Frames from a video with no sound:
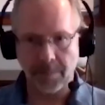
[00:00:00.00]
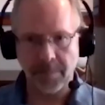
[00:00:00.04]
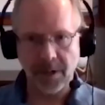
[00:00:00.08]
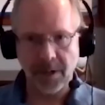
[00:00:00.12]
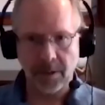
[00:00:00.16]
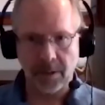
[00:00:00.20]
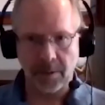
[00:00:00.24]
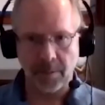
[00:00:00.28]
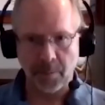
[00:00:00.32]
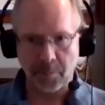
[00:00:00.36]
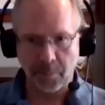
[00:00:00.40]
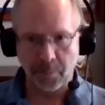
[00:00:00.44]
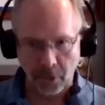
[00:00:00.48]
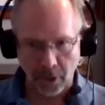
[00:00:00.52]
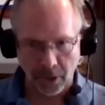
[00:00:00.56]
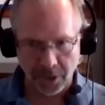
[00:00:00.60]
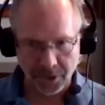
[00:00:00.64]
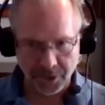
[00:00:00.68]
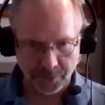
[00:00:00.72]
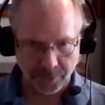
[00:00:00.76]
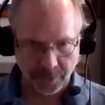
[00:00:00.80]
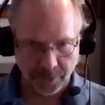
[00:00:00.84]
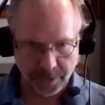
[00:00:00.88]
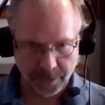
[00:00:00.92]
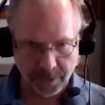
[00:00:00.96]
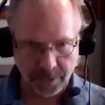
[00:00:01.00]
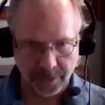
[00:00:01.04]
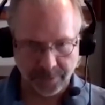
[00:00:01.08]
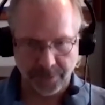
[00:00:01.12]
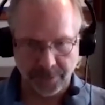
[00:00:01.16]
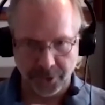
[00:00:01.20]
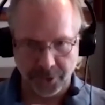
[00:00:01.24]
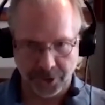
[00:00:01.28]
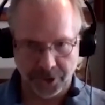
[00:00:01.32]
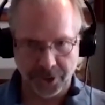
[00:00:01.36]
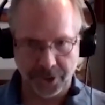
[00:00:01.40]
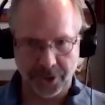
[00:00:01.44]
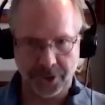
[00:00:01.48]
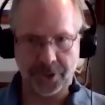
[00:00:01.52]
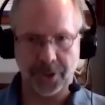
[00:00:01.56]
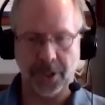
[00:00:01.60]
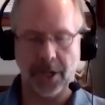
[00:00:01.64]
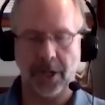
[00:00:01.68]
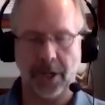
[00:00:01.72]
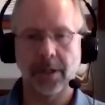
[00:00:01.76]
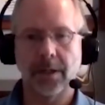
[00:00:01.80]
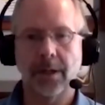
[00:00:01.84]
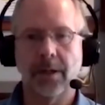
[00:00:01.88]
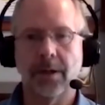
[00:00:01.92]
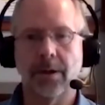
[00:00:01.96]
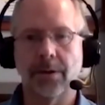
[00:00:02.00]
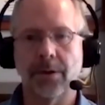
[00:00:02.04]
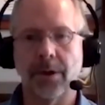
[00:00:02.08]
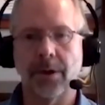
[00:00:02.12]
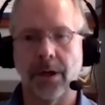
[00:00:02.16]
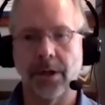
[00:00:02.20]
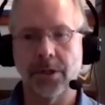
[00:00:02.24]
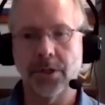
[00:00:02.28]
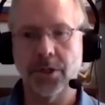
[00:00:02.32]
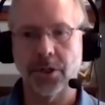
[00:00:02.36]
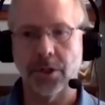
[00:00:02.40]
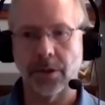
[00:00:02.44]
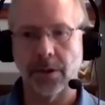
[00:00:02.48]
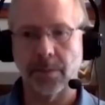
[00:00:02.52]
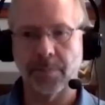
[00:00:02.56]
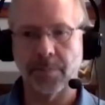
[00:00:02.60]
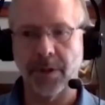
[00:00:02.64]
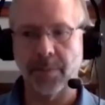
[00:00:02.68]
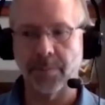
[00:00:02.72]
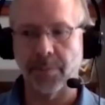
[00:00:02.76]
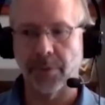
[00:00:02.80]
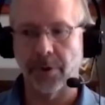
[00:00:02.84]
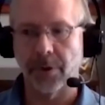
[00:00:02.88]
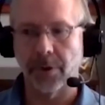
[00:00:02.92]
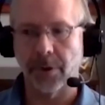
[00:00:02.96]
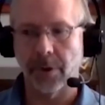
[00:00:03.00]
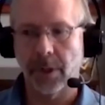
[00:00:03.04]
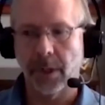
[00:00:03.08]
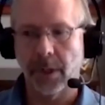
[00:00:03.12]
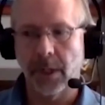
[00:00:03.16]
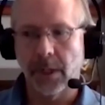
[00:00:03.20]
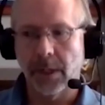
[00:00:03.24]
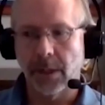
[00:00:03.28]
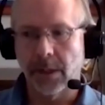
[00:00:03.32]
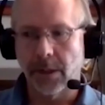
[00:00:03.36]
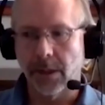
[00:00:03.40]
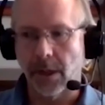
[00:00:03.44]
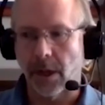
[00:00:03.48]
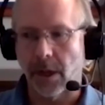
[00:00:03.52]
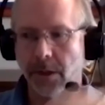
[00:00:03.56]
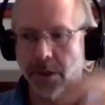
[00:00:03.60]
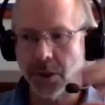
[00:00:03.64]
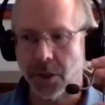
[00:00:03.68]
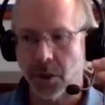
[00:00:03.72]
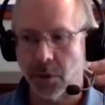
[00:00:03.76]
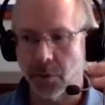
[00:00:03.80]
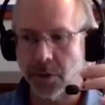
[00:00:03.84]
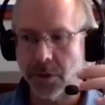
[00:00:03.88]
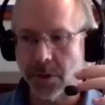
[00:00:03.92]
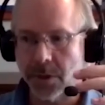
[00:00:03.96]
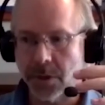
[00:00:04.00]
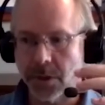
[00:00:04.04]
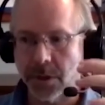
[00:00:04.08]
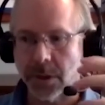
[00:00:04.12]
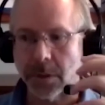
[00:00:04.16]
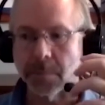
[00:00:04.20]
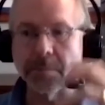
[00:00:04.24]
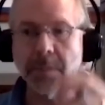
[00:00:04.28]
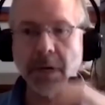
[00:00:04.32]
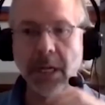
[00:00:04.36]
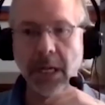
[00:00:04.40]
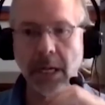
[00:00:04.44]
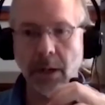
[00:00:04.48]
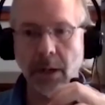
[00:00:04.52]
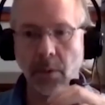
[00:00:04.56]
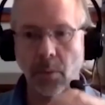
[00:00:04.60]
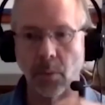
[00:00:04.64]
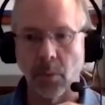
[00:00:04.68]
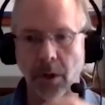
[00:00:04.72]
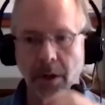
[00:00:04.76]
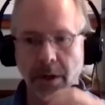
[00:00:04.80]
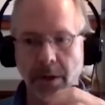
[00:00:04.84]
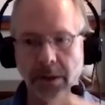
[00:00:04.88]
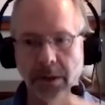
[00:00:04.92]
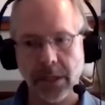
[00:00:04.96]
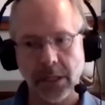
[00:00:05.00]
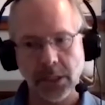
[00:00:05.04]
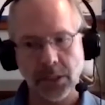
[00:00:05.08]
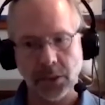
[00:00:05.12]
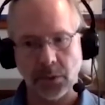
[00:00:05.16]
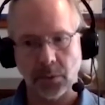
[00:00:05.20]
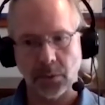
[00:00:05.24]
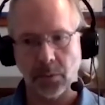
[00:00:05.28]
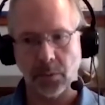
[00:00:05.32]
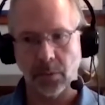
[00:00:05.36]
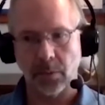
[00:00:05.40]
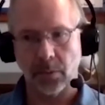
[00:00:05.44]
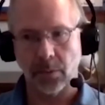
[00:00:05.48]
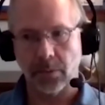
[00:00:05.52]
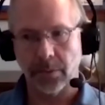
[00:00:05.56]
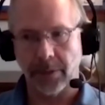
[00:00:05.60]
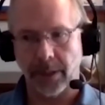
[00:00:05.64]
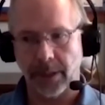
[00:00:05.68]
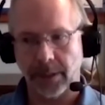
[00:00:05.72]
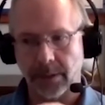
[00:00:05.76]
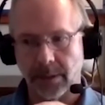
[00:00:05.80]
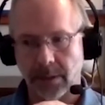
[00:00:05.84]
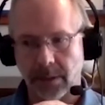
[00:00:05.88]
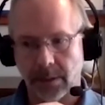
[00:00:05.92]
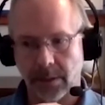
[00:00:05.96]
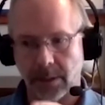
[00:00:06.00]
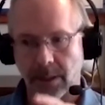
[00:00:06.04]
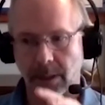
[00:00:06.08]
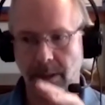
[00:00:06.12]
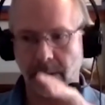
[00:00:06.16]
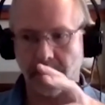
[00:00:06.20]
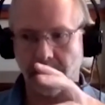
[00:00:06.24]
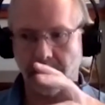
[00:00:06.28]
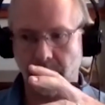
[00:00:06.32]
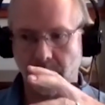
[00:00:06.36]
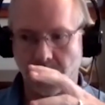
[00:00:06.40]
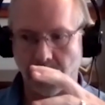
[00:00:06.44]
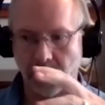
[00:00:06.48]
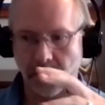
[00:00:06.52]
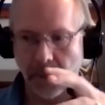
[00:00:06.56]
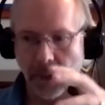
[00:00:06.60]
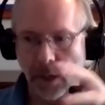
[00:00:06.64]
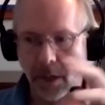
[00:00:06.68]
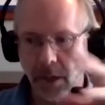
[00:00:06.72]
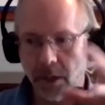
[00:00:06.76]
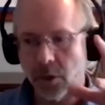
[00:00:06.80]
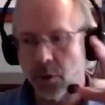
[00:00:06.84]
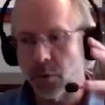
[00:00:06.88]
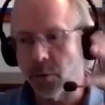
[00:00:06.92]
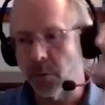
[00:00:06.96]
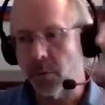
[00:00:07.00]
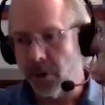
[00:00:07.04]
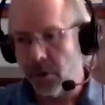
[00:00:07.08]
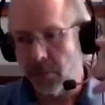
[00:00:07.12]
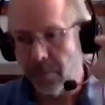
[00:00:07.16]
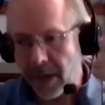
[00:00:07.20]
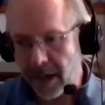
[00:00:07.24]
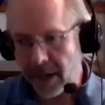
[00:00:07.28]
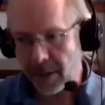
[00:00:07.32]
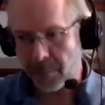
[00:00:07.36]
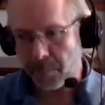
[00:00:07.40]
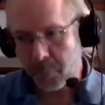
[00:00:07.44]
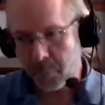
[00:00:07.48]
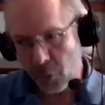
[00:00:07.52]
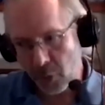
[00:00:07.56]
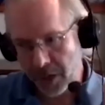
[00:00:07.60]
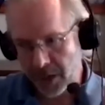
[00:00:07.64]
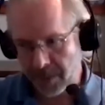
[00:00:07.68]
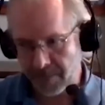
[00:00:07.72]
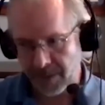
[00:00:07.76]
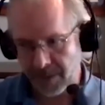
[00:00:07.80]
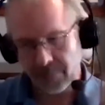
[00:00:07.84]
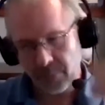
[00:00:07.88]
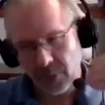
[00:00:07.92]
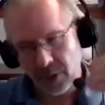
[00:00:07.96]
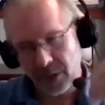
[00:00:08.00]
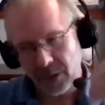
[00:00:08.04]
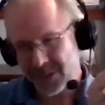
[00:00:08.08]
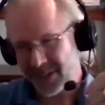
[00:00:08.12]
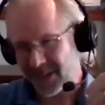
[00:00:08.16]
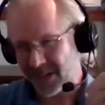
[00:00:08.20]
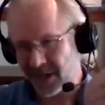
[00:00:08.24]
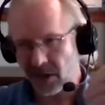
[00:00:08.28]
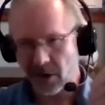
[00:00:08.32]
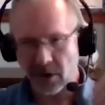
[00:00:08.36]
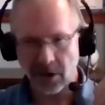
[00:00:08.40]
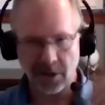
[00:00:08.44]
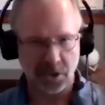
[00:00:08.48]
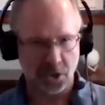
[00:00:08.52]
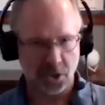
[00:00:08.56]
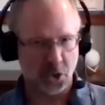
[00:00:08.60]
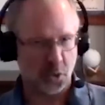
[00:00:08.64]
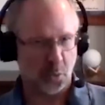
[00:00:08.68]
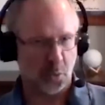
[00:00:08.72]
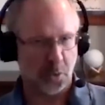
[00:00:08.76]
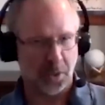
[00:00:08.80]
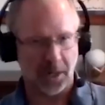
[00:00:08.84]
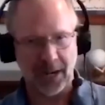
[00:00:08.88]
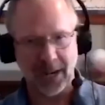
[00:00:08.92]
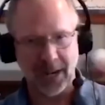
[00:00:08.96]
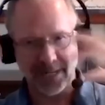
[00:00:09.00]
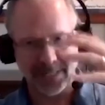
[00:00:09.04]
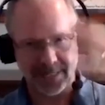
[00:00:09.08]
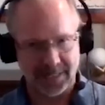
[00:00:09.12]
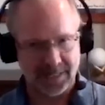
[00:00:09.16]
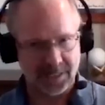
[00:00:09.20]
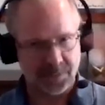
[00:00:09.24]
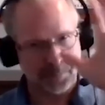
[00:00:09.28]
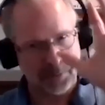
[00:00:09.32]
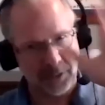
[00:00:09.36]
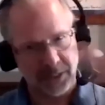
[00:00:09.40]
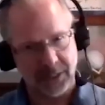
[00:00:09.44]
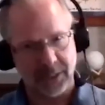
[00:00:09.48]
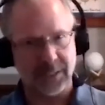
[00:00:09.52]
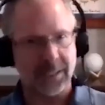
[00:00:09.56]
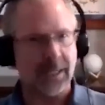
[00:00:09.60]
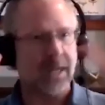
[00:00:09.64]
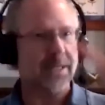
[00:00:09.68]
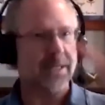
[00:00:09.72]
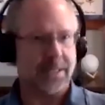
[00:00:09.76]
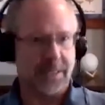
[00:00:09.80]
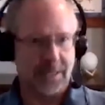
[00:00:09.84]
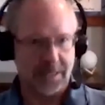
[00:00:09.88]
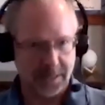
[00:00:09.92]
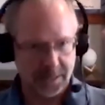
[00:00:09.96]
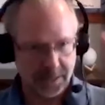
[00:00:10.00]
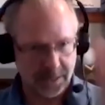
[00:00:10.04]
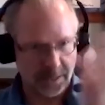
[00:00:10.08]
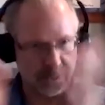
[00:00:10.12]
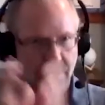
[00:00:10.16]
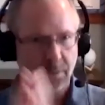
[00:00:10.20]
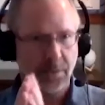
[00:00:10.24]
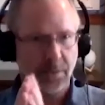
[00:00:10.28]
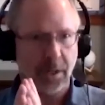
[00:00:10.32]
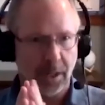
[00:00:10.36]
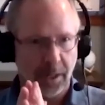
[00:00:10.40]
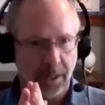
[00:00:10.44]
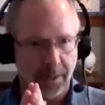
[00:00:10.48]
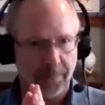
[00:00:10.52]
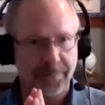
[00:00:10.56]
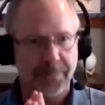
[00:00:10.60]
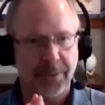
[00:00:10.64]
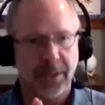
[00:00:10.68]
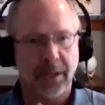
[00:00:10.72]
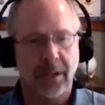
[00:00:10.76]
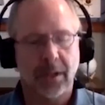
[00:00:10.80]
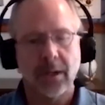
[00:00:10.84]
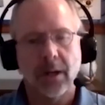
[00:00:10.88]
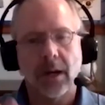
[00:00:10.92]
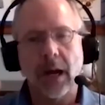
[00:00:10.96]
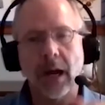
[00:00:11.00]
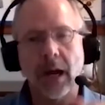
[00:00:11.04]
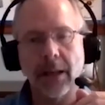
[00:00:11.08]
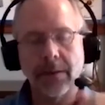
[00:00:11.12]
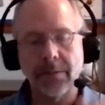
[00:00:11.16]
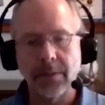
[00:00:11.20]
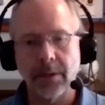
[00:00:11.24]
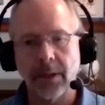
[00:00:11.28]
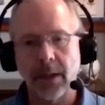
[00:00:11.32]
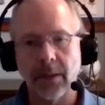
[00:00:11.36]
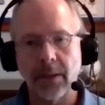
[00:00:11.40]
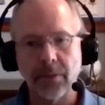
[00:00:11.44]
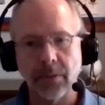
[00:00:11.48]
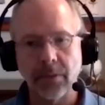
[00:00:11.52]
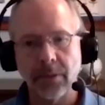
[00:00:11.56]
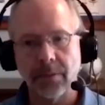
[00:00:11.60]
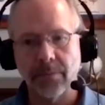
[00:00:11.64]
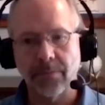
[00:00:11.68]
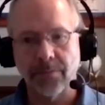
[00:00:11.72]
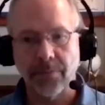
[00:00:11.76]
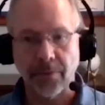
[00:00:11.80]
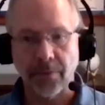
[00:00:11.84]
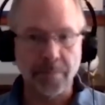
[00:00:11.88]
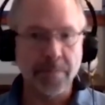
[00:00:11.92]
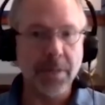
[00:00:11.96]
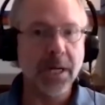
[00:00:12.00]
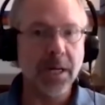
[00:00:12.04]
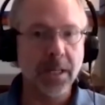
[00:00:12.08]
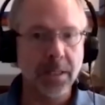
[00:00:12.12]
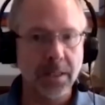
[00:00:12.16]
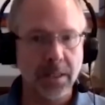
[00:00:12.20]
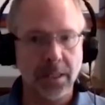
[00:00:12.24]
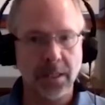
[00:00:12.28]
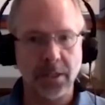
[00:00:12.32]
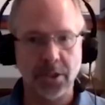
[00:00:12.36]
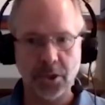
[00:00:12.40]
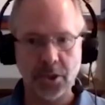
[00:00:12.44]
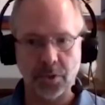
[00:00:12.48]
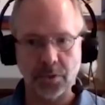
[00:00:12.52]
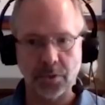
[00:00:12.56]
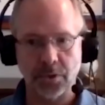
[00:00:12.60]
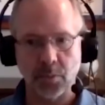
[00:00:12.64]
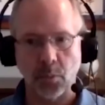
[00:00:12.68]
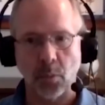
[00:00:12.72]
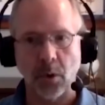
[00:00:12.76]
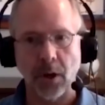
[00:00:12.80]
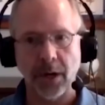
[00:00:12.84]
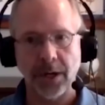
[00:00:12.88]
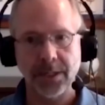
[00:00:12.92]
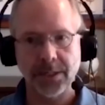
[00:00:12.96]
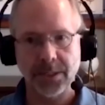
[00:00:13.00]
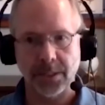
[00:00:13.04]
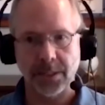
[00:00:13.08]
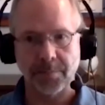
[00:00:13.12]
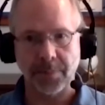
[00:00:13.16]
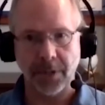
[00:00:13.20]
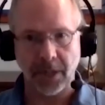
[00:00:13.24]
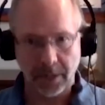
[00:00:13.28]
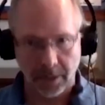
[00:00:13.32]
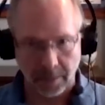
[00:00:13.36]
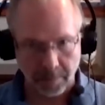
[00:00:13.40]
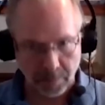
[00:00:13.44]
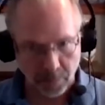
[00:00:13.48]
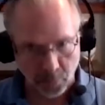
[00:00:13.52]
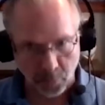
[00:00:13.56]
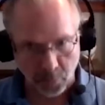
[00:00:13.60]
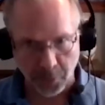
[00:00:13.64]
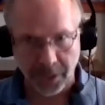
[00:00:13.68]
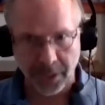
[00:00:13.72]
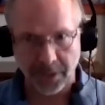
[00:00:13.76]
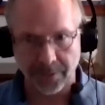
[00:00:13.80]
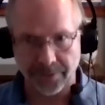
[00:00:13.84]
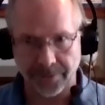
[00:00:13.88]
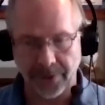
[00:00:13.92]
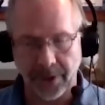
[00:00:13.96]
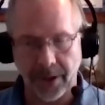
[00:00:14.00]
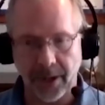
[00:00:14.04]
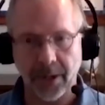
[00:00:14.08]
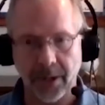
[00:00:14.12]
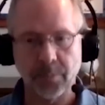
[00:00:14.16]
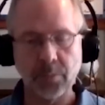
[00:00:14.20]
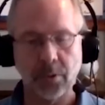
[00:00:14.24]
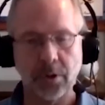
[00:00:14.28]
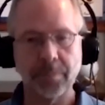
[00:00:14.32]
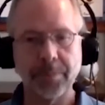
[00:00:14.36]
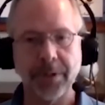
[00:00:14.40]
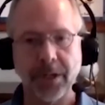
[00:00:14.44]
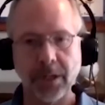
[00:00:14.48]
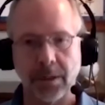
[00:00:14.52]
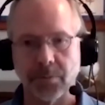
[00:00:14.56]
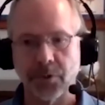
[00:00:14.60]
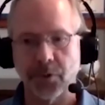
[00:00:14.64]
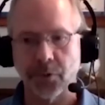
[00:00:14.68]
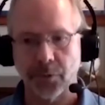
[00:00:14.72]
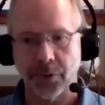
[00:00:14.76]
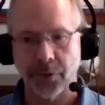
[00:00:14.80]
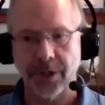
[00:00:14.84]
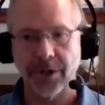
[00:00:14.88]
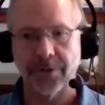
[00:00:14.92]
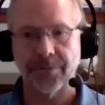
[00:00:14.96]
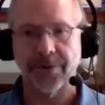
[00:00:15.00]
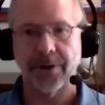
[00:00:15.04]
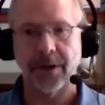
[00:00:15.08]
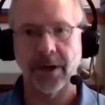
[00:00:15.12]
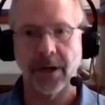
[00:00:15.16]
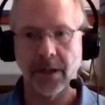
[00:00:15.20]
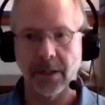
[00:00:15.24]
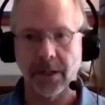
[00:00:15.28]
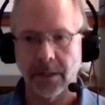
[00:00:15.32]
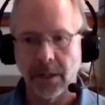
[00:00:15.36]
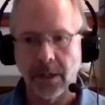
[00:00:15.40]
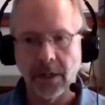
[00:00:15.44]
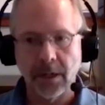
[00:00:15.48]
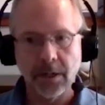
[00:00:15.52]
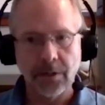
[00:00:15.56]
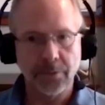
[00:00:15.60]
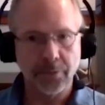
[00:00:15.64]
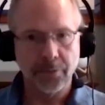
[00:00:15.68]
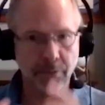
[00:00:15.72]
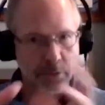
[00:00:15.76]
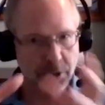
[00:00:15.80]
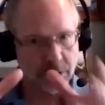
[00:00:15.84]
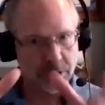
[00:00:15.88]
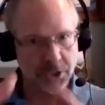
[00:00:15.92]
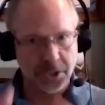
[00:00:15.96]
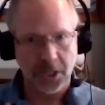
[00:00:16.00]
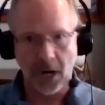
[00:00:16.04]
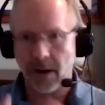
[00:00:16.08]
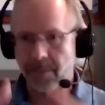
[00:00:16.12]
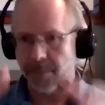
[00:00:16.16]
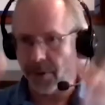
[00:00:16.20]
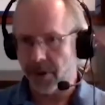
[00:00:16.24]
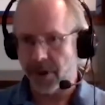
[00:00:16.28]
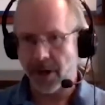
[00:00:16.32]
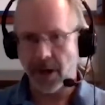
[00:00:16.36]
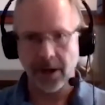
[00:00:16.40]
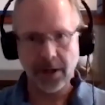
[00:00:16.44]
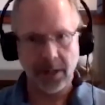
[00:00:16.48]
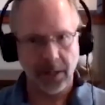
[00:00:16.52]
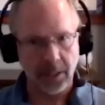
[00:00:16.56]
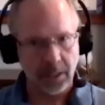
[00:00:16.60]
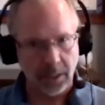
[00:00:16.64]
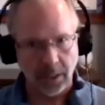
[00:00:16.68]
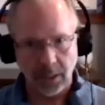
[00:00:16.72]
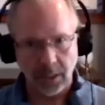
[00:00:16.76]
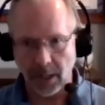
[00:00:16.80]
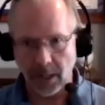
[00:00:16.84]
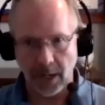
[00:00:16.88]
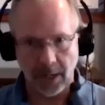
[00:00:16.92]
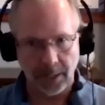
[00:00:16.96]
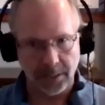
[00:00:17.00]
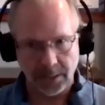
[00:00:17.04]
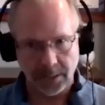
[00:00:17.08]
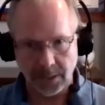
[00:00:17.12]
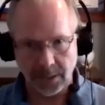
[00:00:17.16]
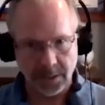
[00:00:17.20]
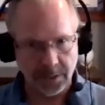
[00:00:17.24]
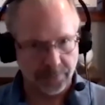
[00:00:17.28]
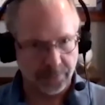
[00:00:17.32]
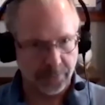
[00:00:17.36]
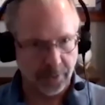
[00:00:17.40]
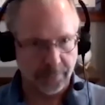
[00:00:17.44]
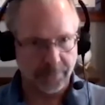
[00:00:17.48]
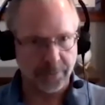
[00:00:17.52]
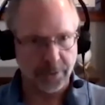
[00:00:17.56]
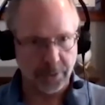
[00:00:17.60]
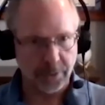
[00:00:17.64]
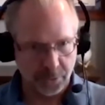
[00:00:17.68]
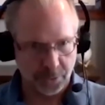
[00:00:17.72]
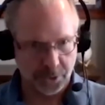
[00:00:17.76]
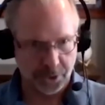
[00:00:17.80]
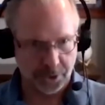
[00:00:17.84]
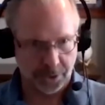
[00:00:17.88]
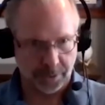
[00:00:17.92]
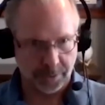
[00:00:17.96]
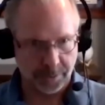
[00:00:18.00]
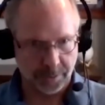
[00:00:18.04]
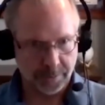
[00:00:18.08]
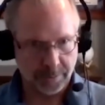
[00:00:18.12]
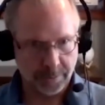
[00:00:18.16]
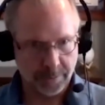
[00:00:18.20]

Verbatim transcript: Let me let me pause you right there for just a sec. Okay, so that people. Uh, so to me, one of the things you that that you you made a point about. Well, Descartes sort of has this, but he doesn't. Okay. Yeah. And, and for me, the issue is why does it become reified? Well, it becomes reified through the cybernetic and cognitive revolution.